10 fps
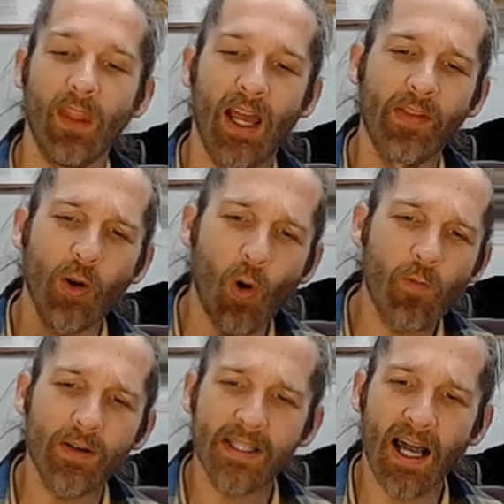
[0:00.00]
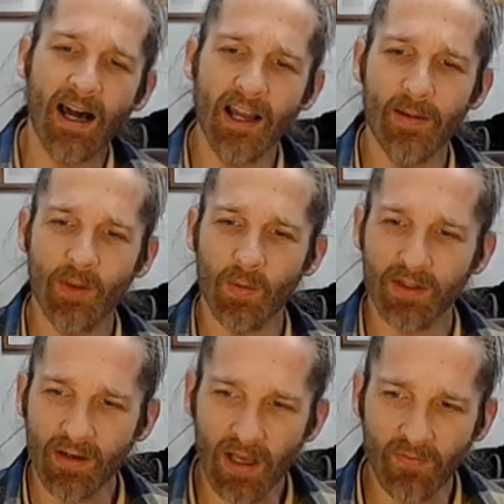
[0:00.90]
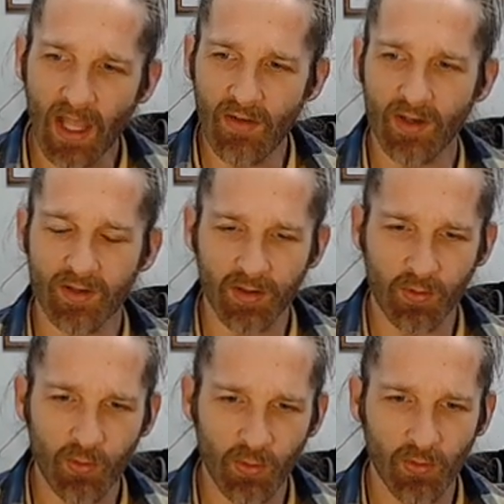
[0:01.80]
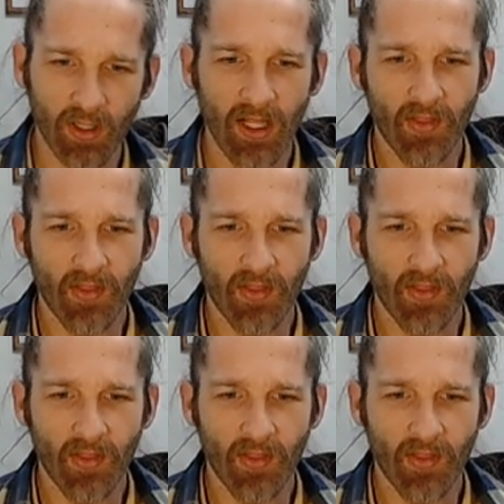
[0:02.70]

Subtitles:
And then over time, there was enough evidence accrued